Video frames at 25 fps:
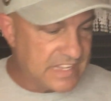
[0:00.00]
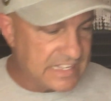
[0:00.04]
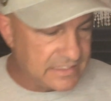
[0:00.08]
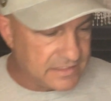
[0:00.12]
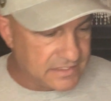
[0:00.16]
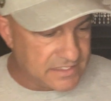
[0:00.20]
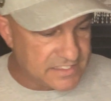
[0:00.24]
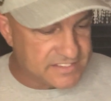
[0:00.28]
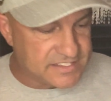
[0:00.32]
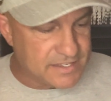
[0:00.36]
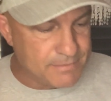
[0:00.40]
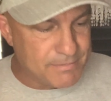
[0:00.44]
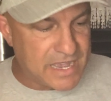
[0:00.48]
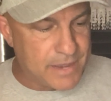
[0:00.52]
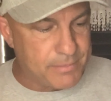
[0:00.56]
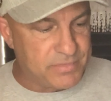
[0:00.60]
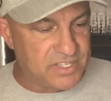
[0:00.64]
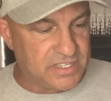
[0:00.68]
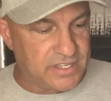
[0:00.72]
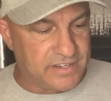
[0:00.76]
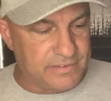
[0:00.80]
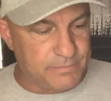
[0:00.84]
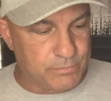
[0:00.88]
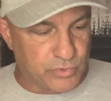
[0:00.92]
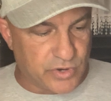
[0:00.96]
Listen, my
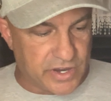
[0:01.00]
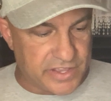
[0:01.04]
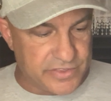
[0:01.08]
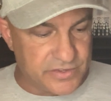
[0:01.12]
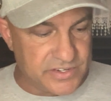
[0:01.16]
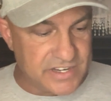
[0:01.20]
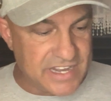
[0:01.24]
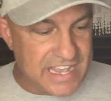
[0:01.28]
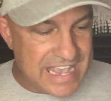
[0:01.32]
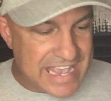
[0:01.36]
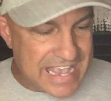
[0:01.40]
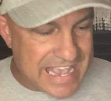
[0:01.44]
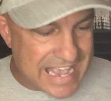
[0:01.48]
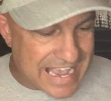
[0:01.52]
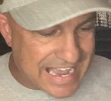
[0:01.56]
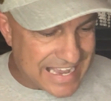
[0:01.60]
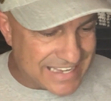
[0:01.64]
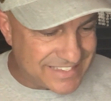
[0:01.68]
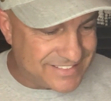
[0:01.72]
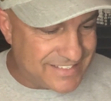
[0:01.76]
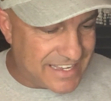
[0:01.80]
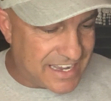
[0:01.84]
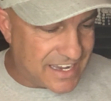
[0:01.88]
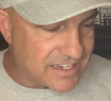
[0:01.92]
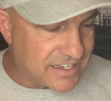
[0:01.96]
beloved brethren,
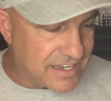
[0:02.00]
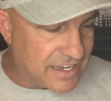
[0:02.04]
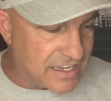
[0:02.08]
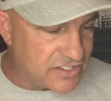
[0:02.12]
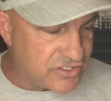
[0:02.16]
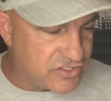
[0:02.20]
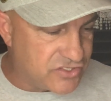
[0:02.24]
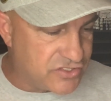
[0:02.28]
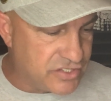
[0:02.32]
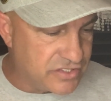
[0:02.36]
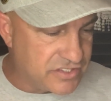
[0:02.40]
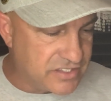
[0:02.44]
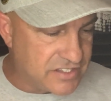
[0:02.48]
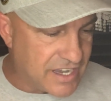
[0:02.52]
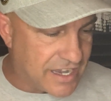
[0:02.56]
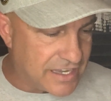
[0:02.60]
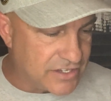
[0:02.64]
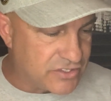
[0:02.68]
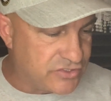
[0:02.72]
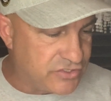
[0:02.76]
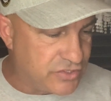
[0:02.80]
has not God